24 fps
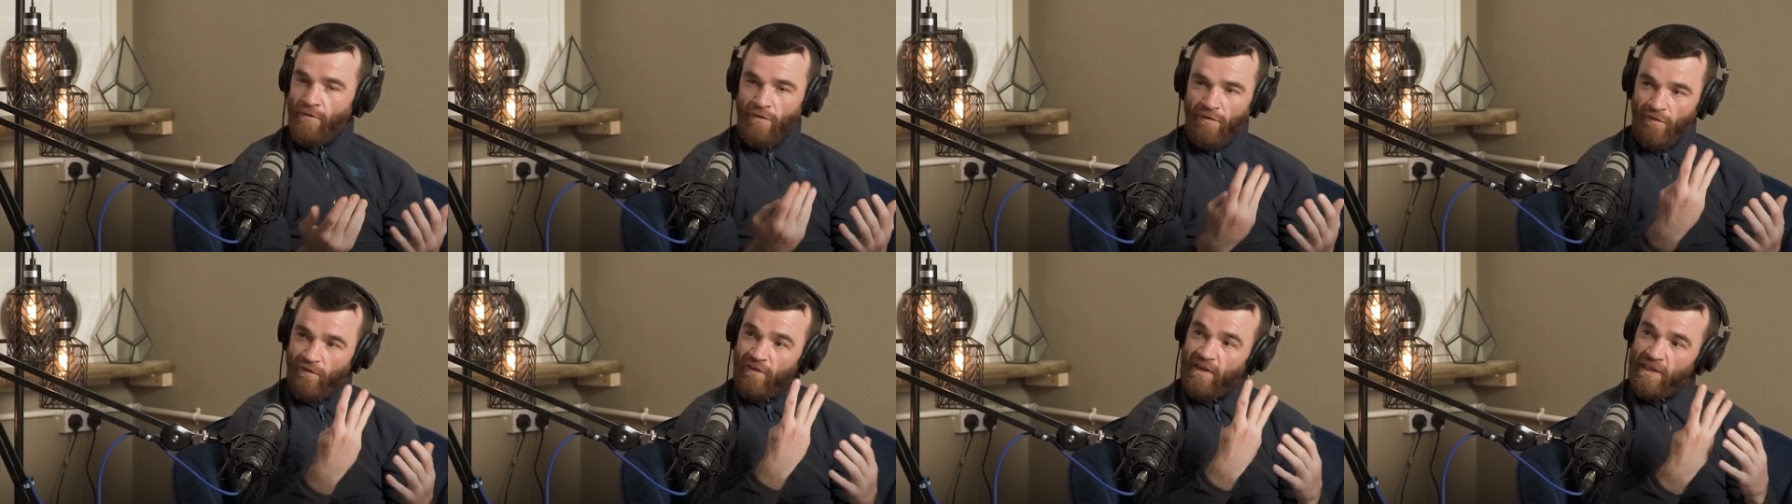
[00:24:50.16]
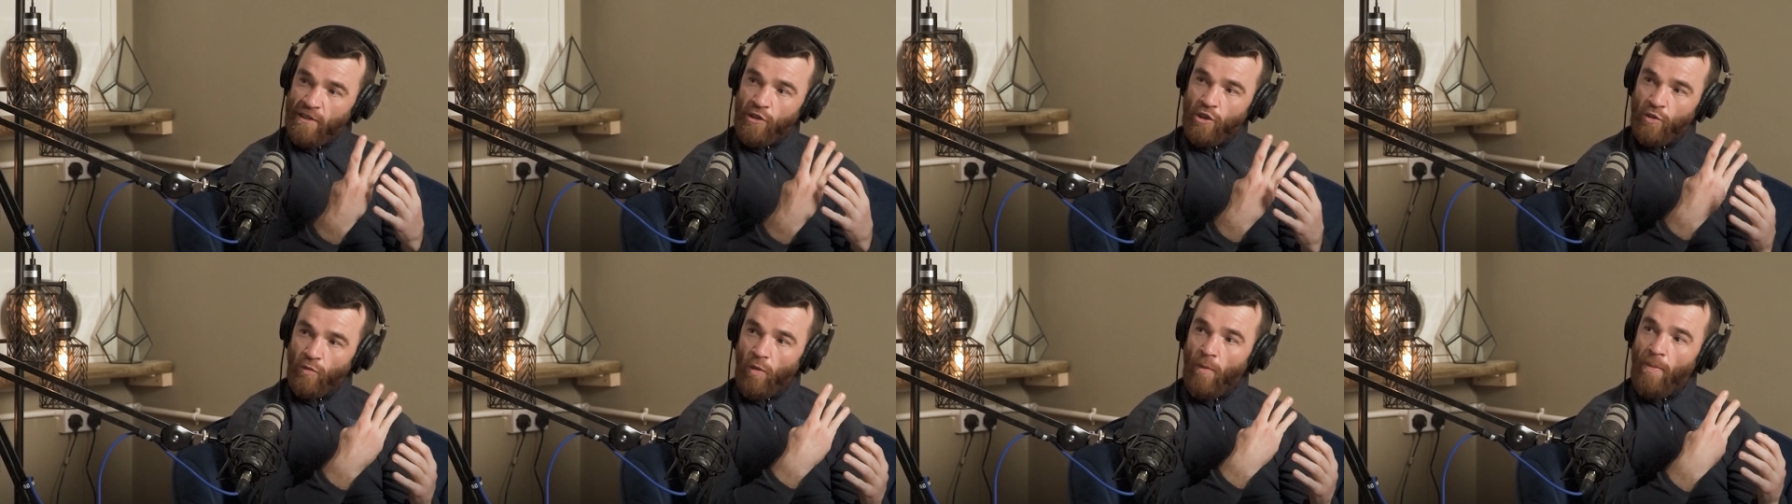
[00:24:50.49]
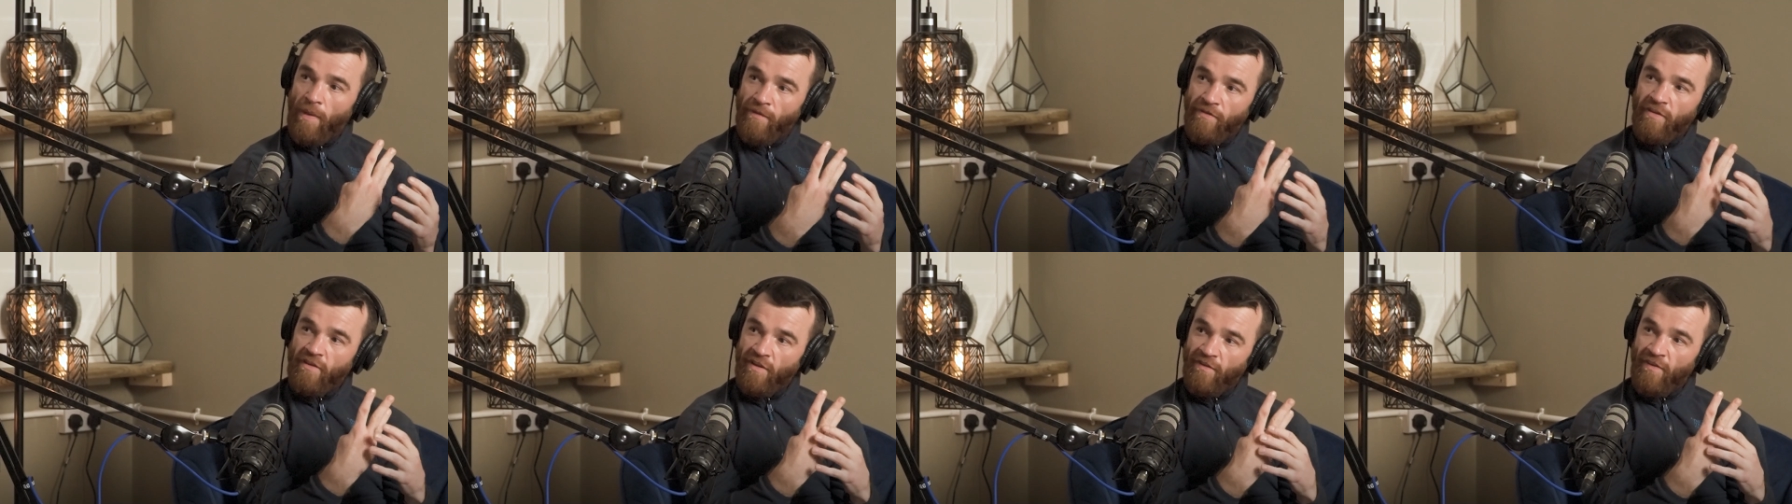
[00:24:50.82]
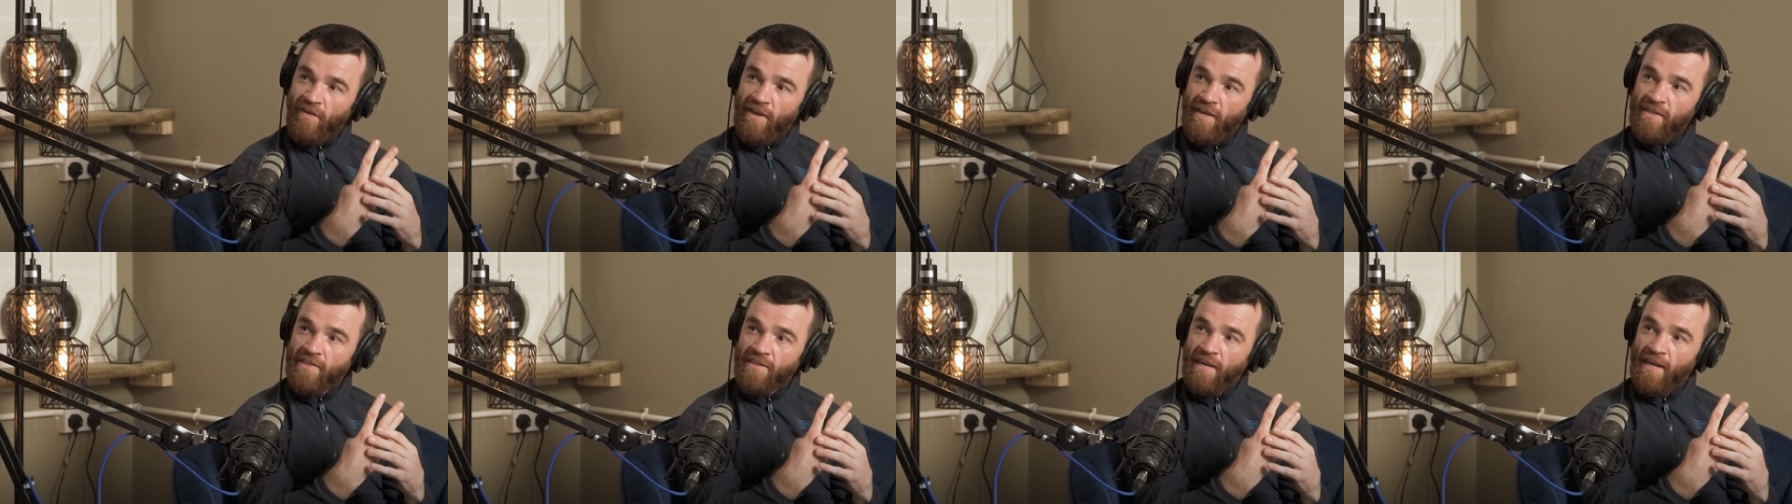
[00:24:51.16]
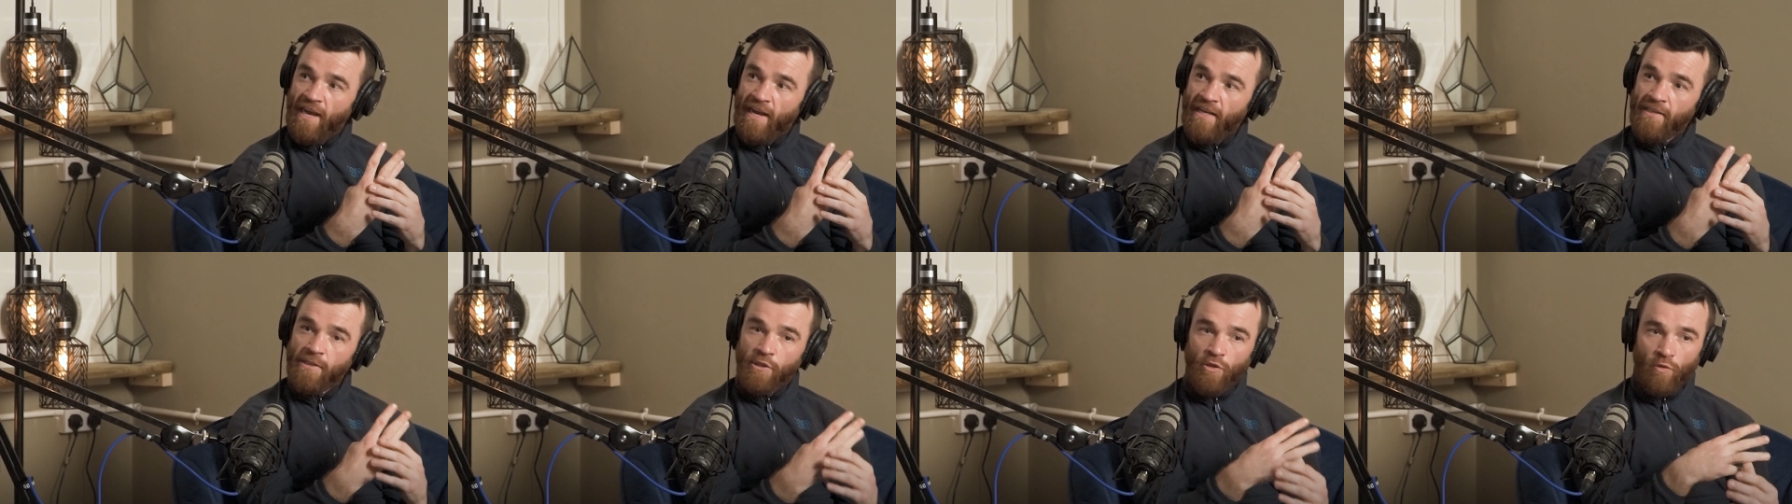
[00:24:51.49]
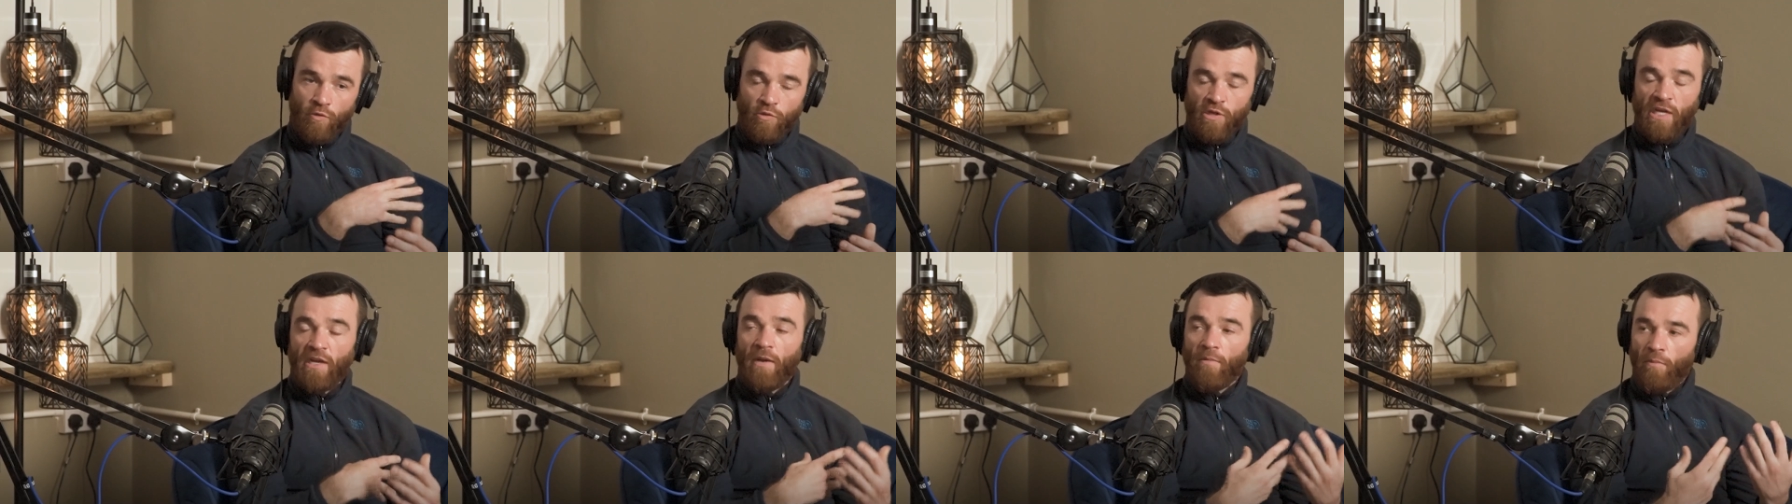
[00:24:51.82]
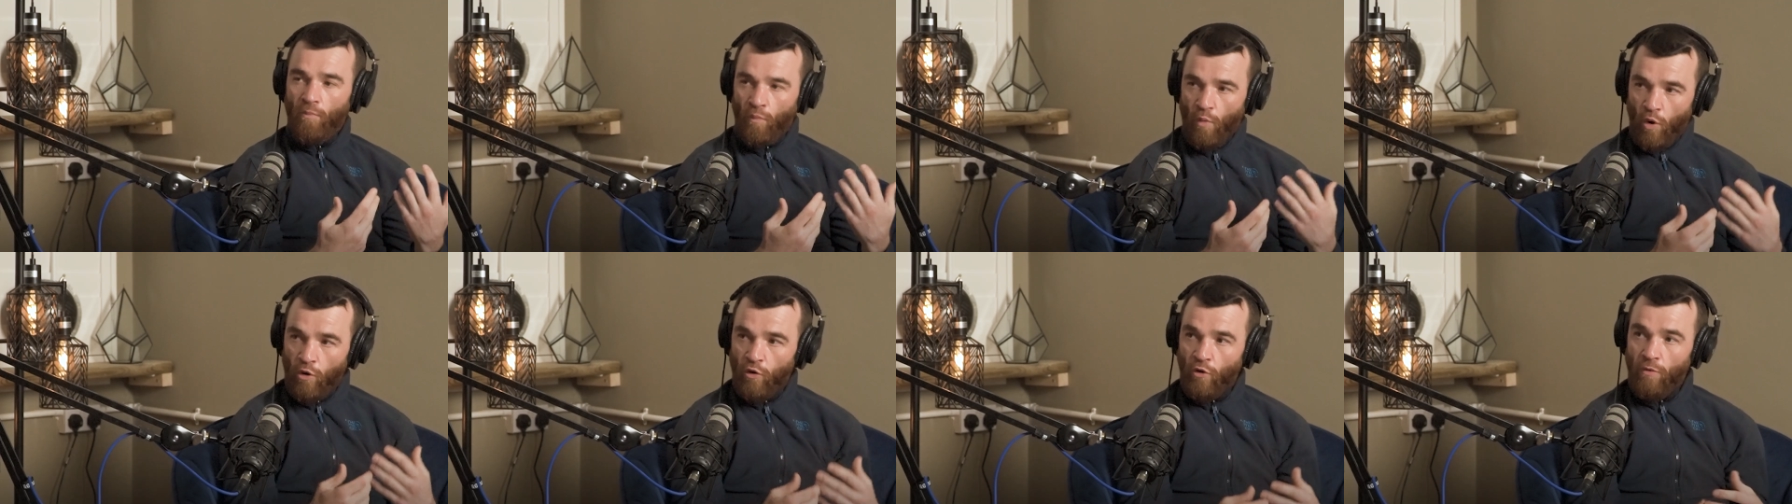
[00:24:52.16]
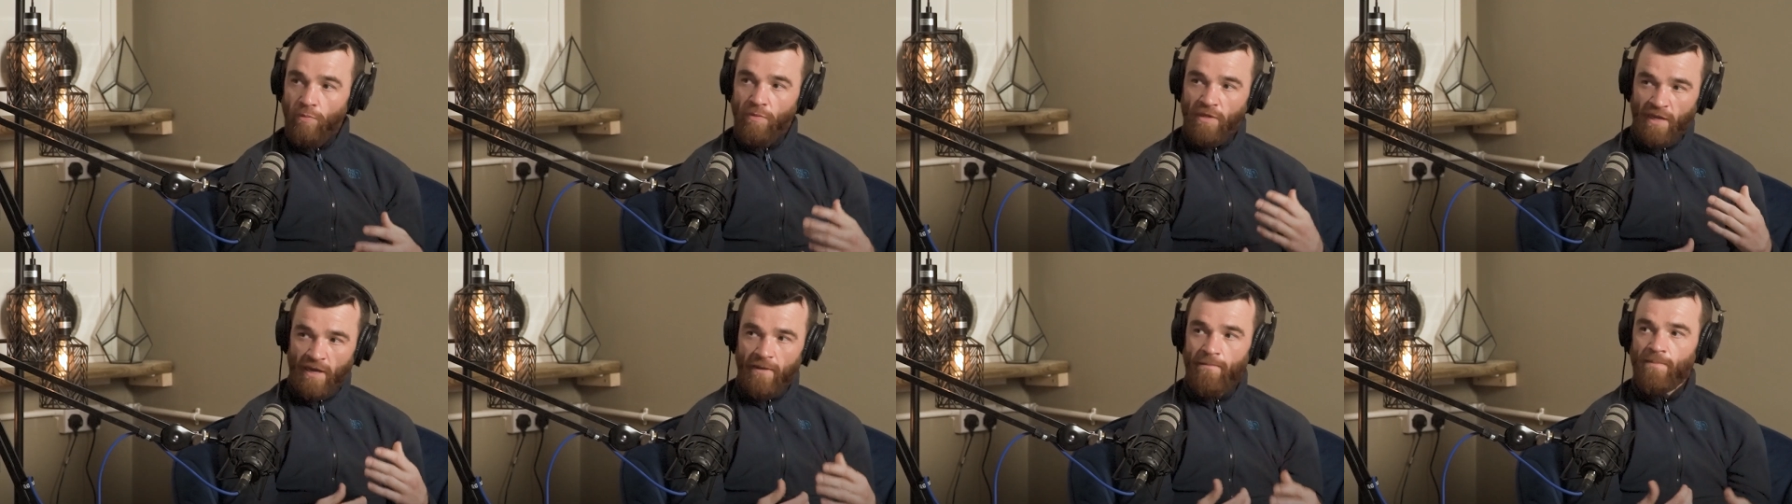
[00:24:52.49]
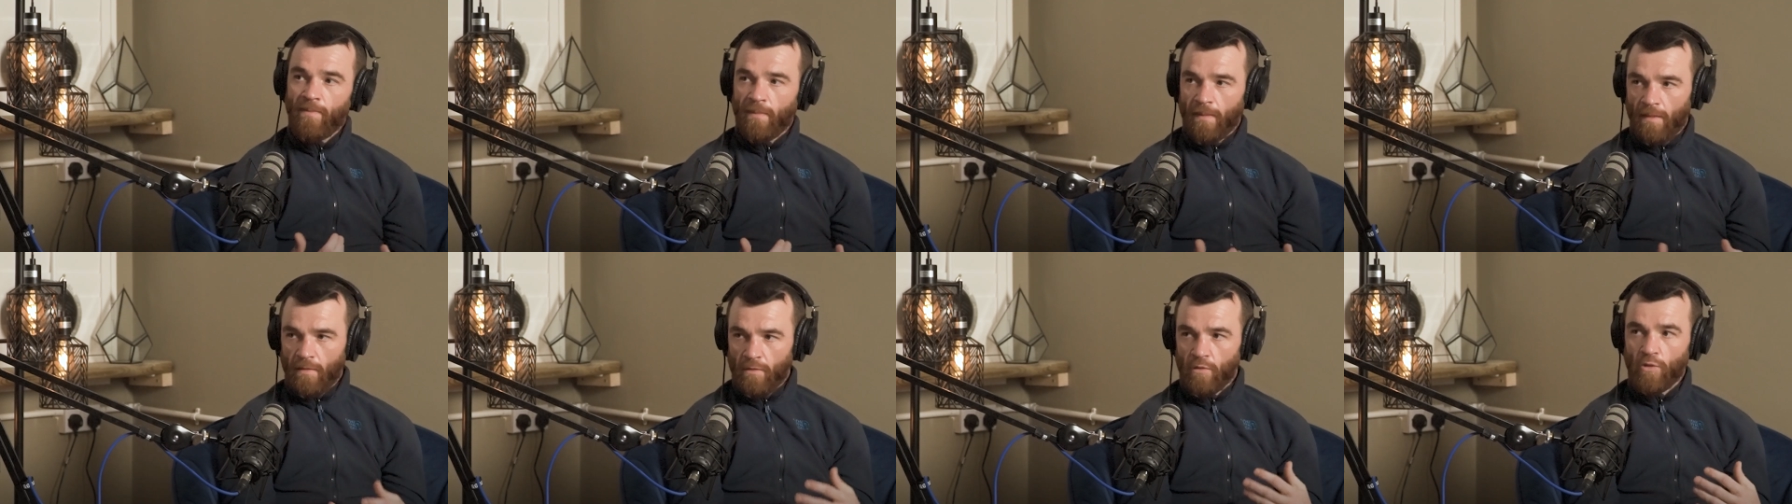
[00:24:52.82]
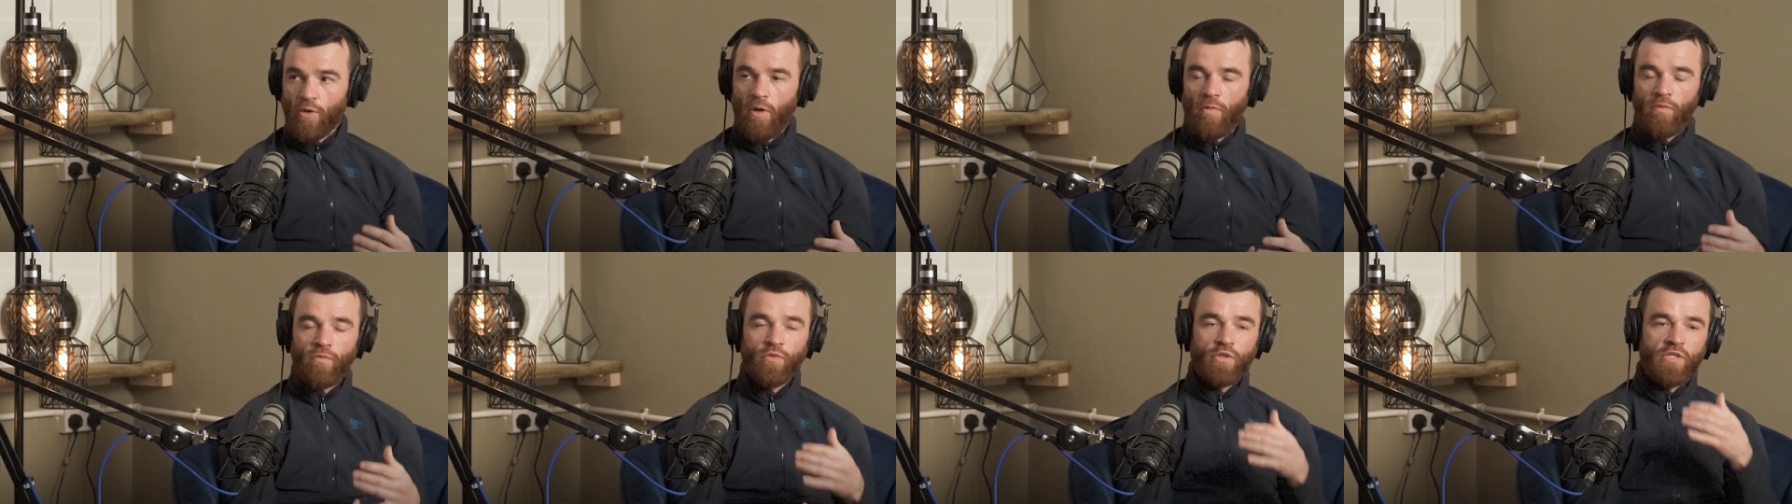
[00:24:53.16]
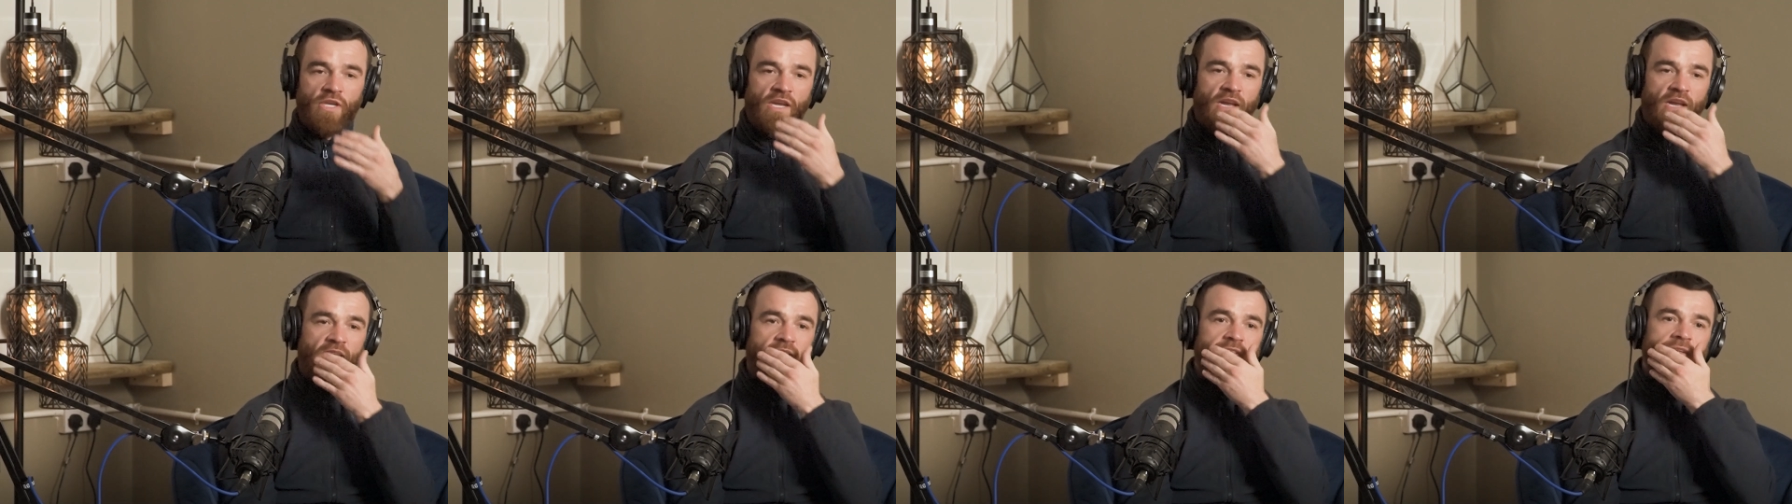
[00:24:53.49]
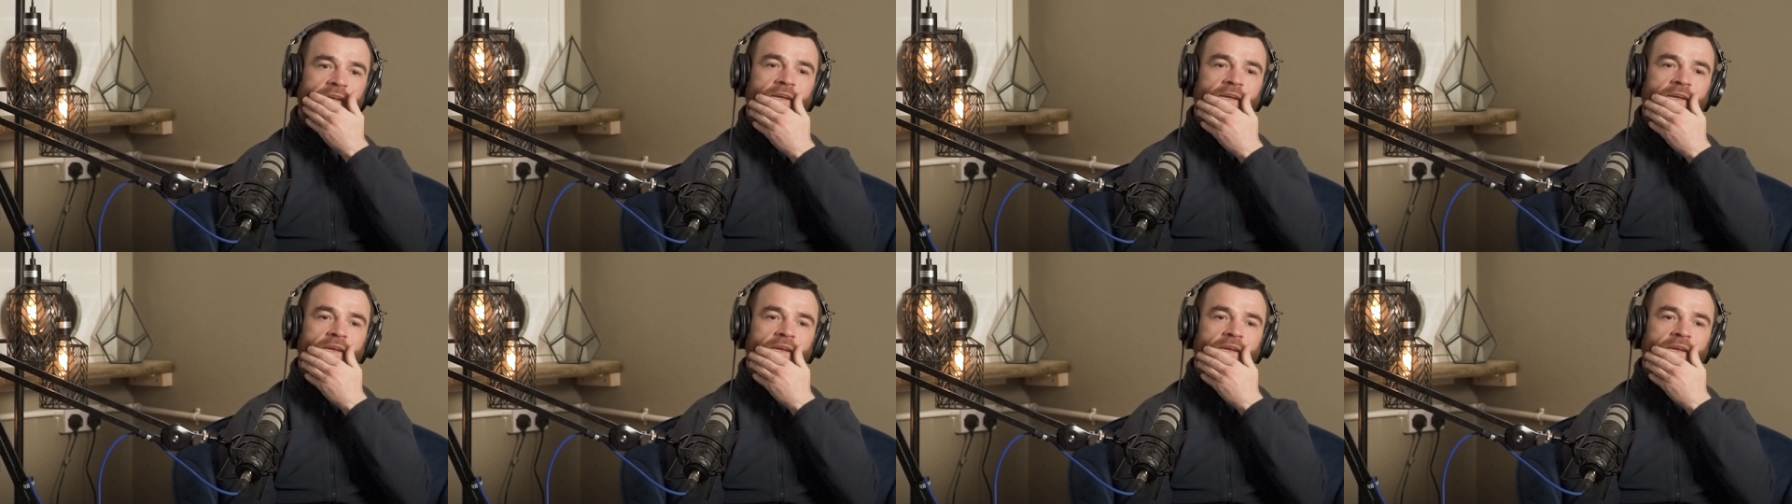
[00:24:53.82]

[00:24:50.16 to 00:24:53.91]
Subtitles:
was 3-2 up after the first round, so it was like I'm 1 up here. It's going sound.